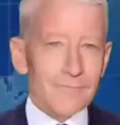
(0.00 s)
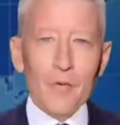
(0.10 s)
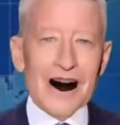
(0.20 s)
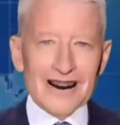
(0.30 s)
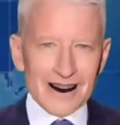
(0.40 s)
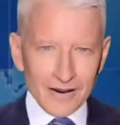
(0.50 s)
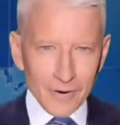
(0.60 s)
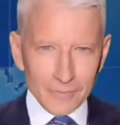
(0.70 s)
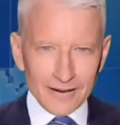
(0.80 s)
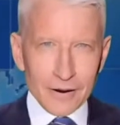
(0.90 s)
Breaking
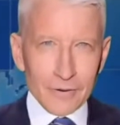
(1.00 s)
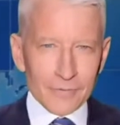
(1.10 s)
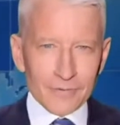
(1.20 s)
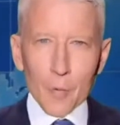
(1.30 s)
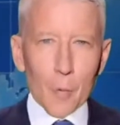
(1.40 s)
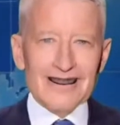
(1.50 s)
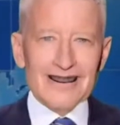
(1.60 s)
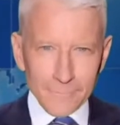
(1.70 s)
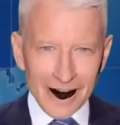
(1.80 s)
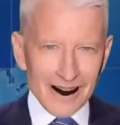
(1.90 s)
news! Twice
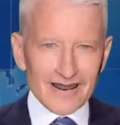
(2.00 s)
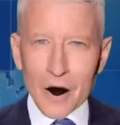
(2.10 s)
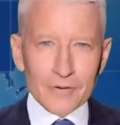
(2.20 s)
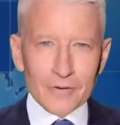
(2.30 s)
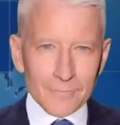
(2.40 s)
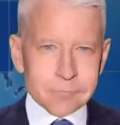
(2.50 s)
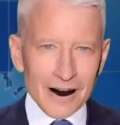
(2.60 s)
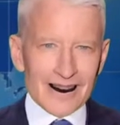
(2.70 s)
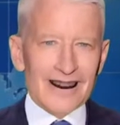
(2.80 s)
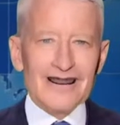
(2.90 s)
impeached, no longer
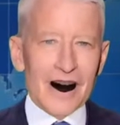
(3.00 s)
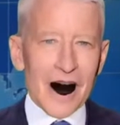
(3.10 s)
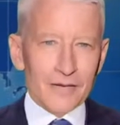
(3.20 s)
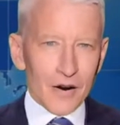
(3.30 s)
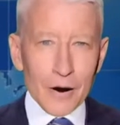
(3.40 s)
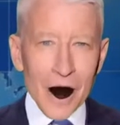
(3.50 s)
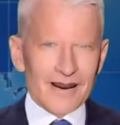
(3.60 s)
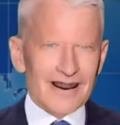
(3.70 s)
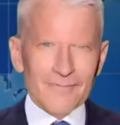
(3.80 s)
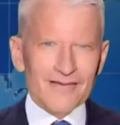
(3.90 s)
President Donald Trump
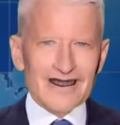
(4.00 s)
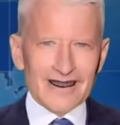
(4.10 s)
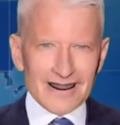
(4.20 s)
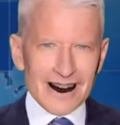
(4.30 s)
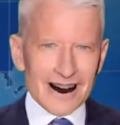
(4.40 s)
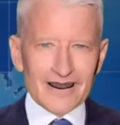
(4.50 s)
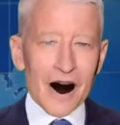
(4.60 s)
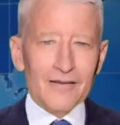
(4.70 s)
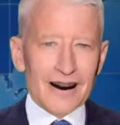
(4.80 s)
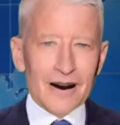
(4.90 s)
viciously
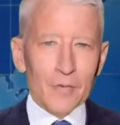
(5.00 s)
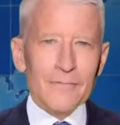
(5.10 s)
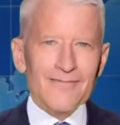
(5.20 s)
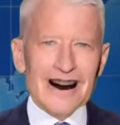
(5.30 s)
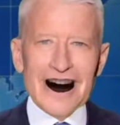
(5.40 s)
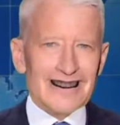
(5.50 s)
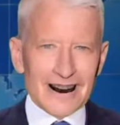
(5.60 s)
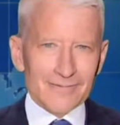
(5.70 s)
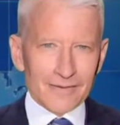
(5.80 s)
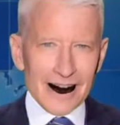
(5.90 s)
assaulted a group of
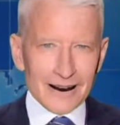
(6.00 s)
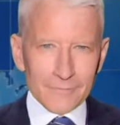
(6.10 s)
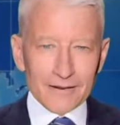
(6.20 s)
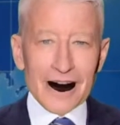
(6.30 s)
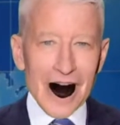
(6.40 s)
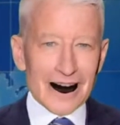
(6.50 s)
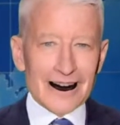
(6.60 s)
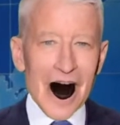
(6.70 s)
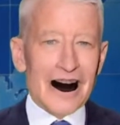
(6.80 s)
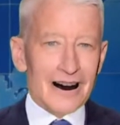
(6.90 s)
innocent victims in an
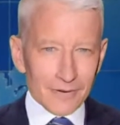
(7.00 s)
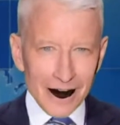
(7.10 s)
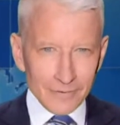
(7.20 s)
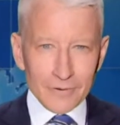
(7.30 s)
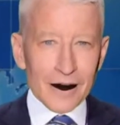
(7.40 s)
elevator,